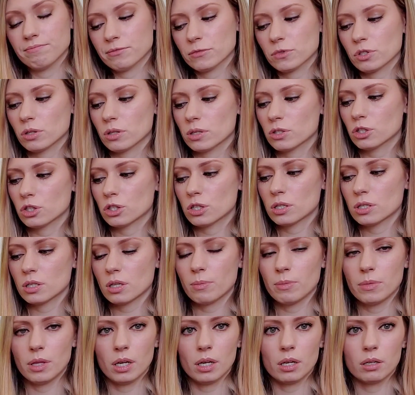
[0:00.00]
So this is just
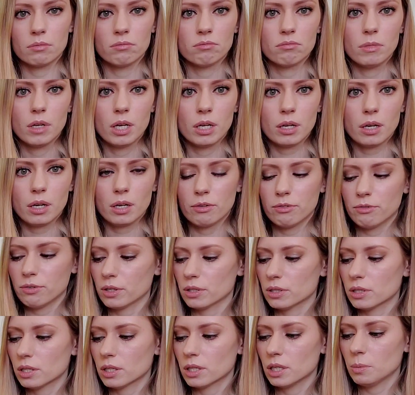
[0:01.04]
something kind of
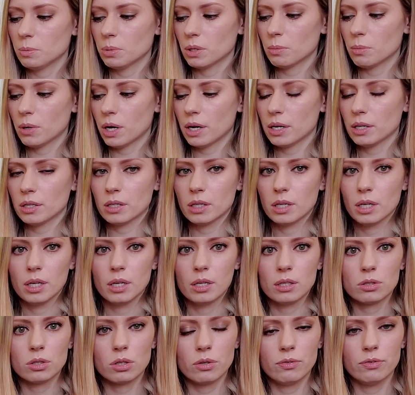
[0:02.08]
fun to keep in mind.
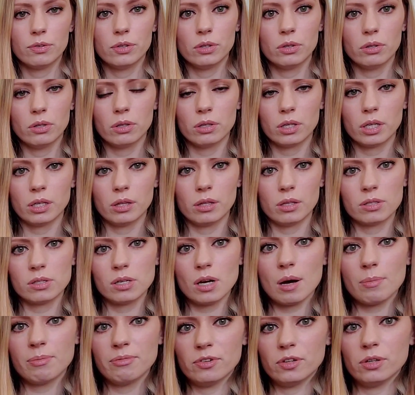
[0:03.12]
So if you look at the
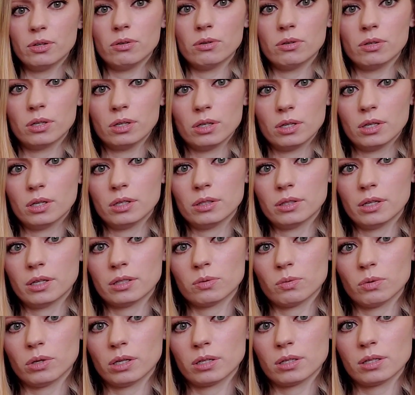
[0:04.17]
top view,
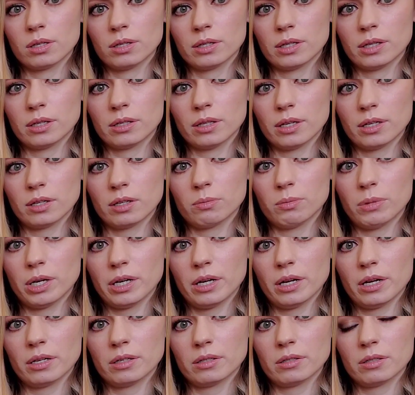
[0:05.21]
that's what it's looking like on my
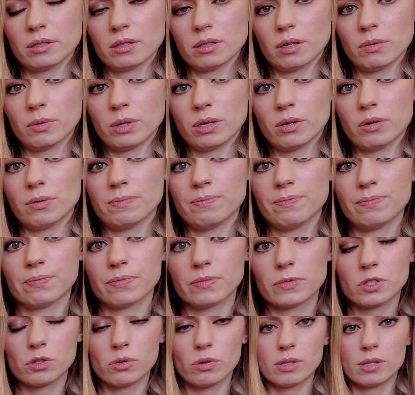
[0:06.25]
hand. There we go.
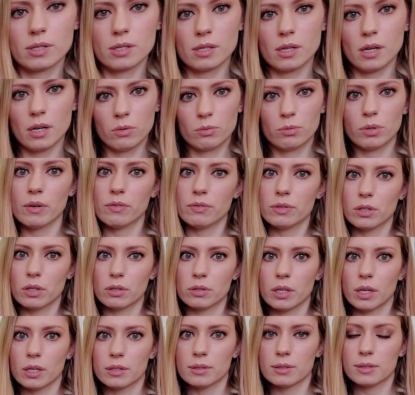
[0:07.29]
So it's kind of roughly
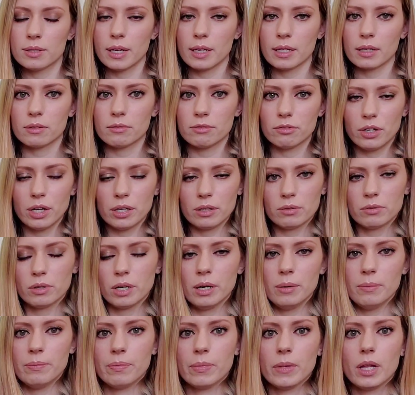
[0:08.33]
on that 2nd fret,
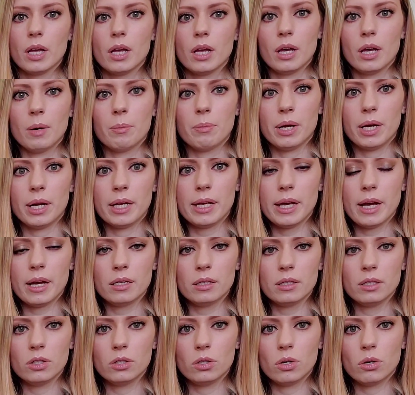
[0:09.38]
right? But
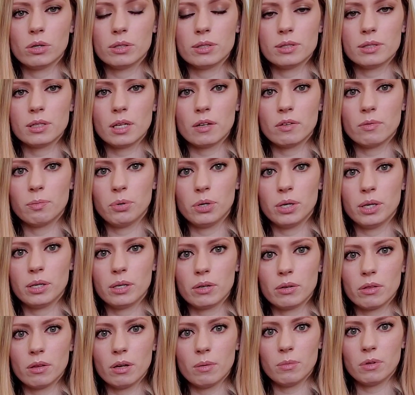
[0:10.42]
again, instead of putting
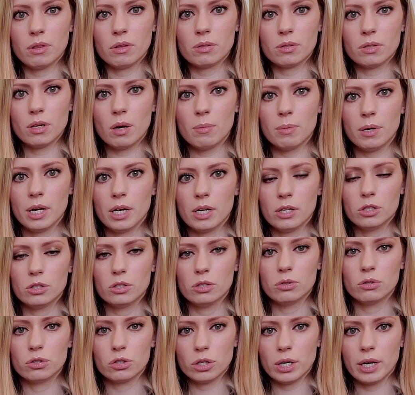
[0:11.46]
our thumb at the top,
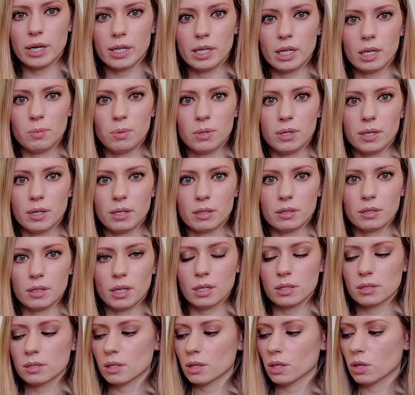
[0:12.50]
do try keeping it
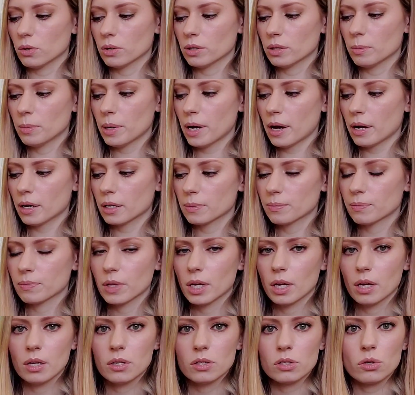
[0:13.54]
nice and low at the back.
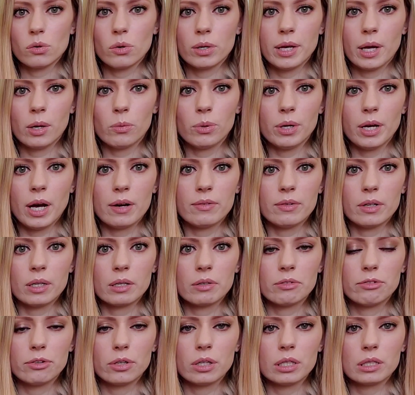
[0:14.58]
So again, we have
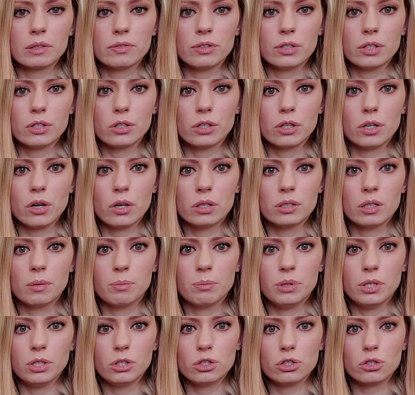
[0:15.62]
our 1st finger on the
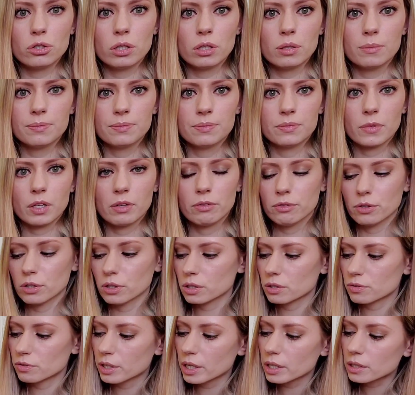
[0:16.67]
B string,
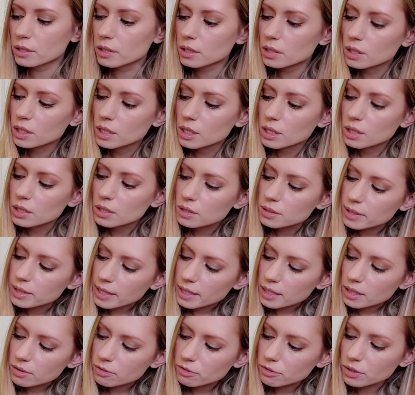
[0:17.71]
1st fret,
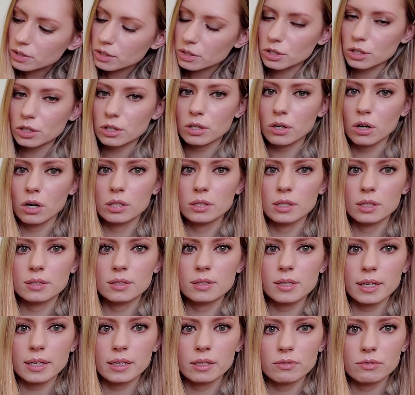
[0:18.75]
2nd finger on the
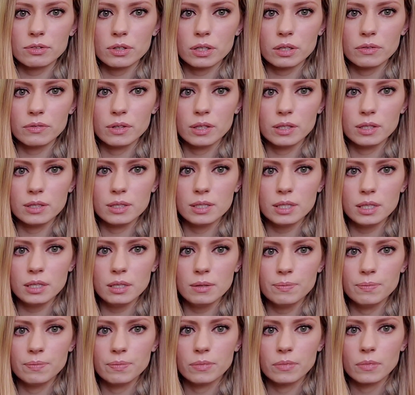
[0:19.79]
2nd fret of the
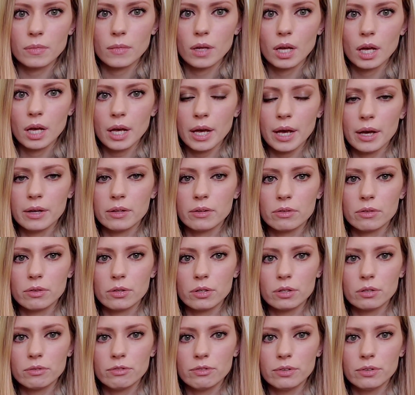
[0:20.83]
D, and 3rd